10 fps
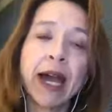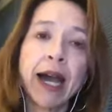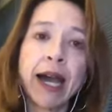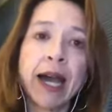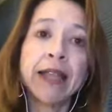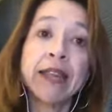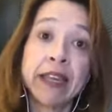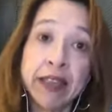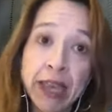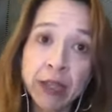They
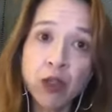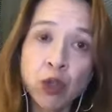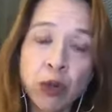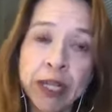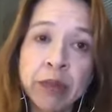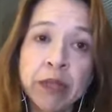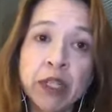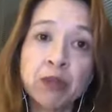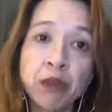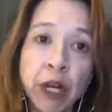then joined a
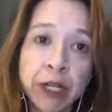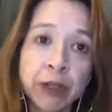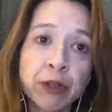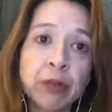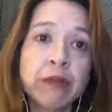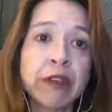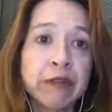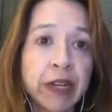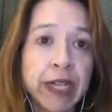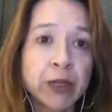much broader group of
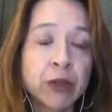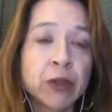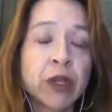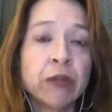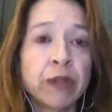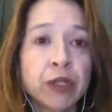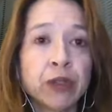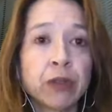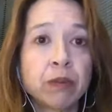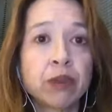advisors on
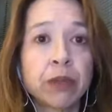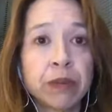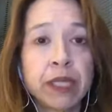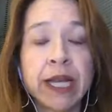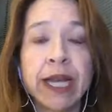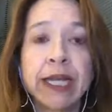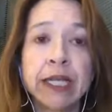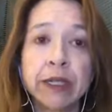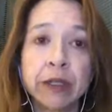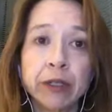Mr. Trump's side. It
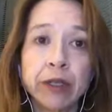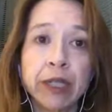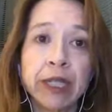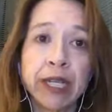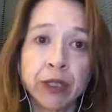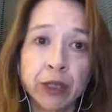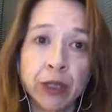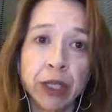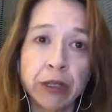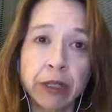included National
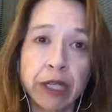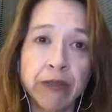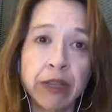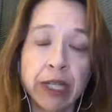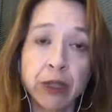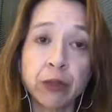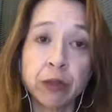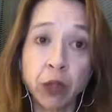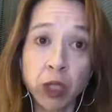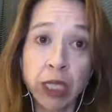Security Advisor
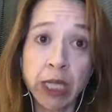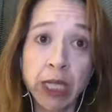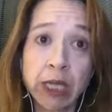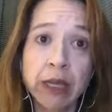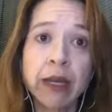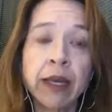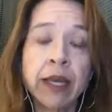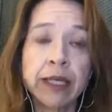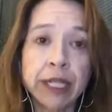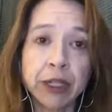Bolton,
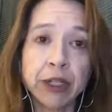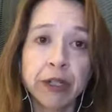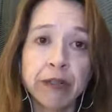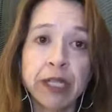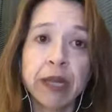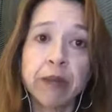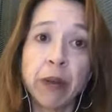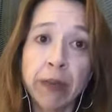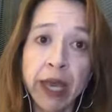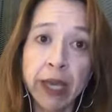Secretary of State
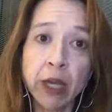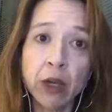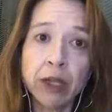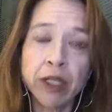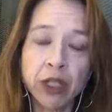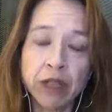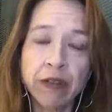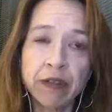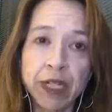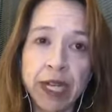Pompeo, his Chief
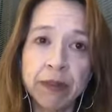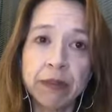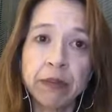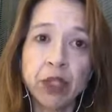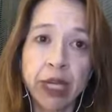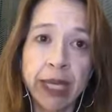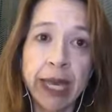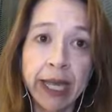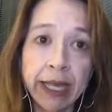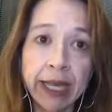of Staff John
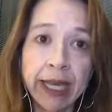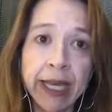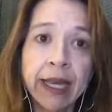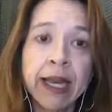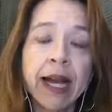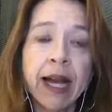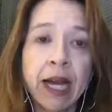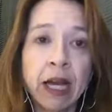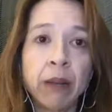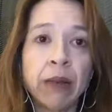Kelly,
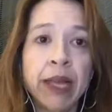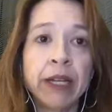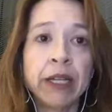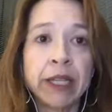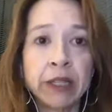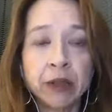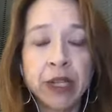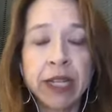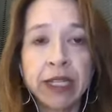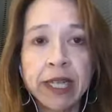and on the other
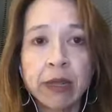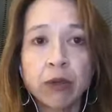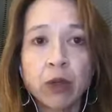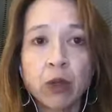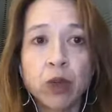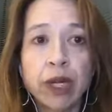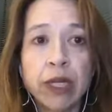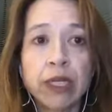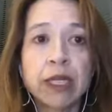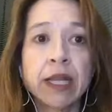side of the table
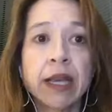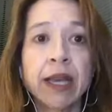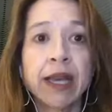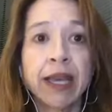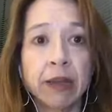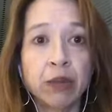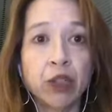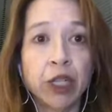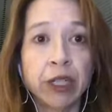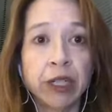was Kim
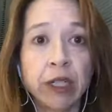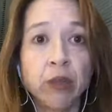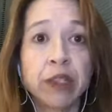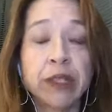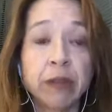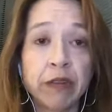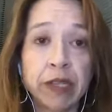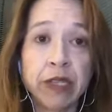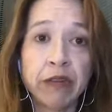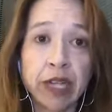Jong-un with some of
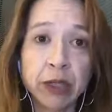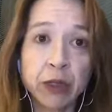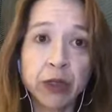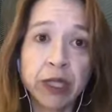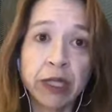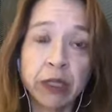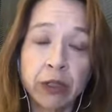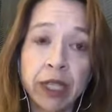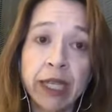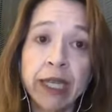his advisors,
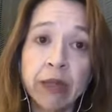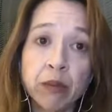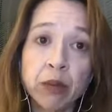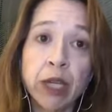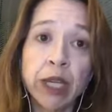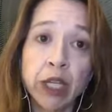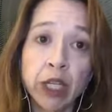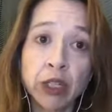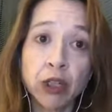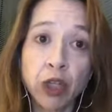including Kim
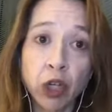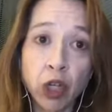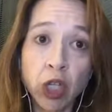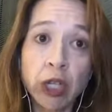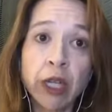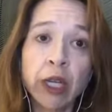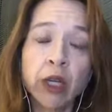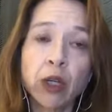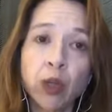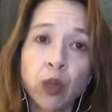Yong-chol,
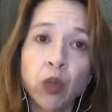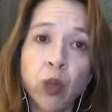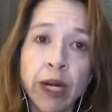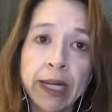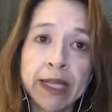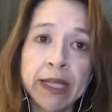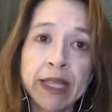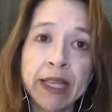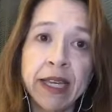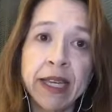who was
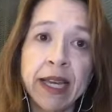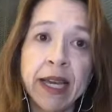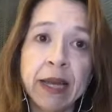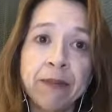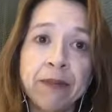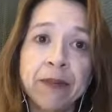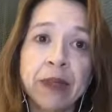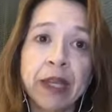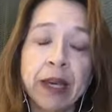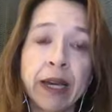the
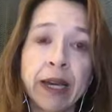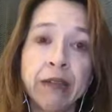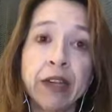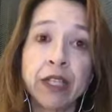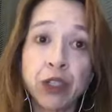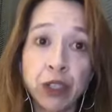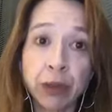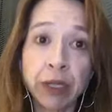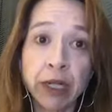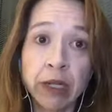vice
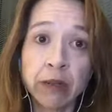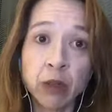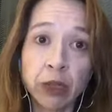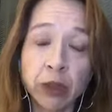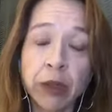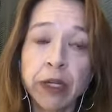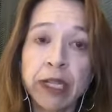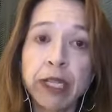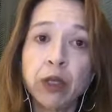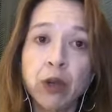chairman of the Workers'
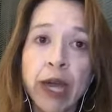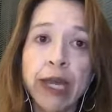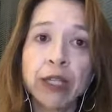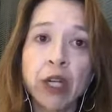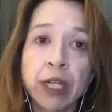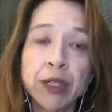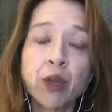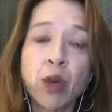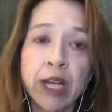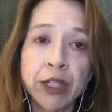Party, who had gone to
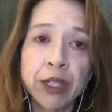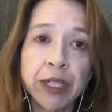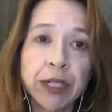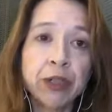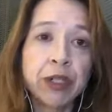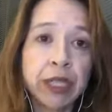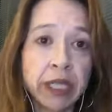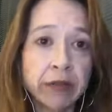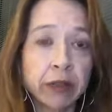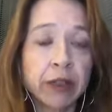Washington to
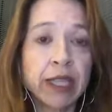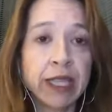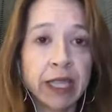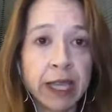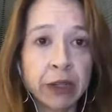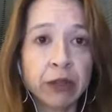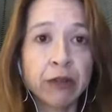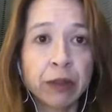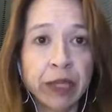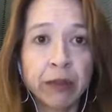deliver the letter
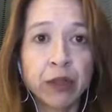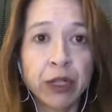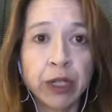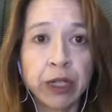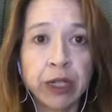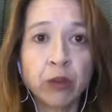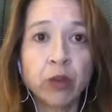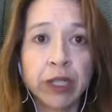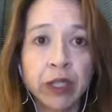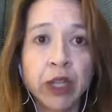from Kim Jong-un,
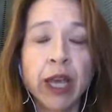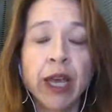which